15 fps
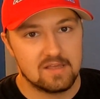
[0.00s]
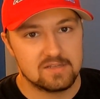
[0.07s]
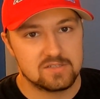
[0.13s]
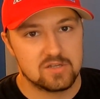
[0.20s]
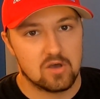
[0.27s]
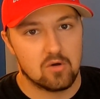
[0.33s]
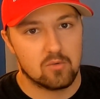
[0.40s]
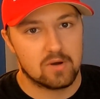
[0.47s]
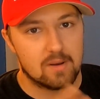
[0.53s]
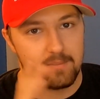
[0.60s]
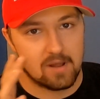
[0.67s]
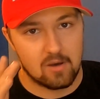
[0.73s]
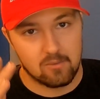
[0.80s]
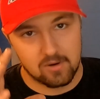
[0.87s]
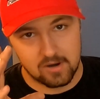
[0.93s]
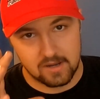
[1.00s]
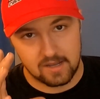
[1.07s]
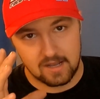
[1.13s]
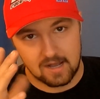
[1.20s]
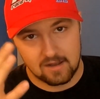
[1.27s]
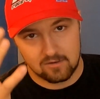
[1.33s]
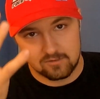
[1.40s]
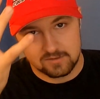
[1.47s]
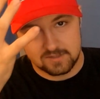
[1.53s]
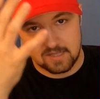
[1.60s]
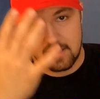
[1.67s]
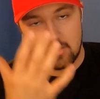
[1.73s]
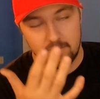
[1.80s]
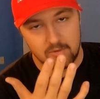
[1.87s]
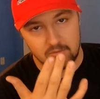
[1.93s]
So when I'm not wearing goggles,
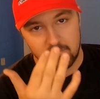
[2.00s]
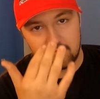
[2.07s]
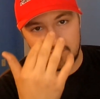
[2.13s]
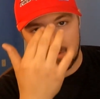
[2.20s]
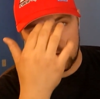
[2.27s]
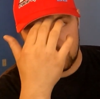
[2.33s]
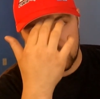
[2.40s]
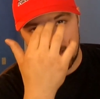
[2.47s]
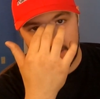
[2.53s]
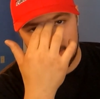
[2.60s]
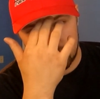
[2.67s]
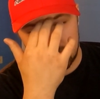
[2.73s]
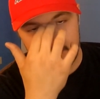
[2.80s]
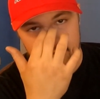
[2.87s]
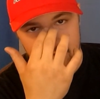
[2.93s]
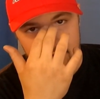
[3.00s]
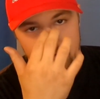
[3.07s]
the helmet will fall down,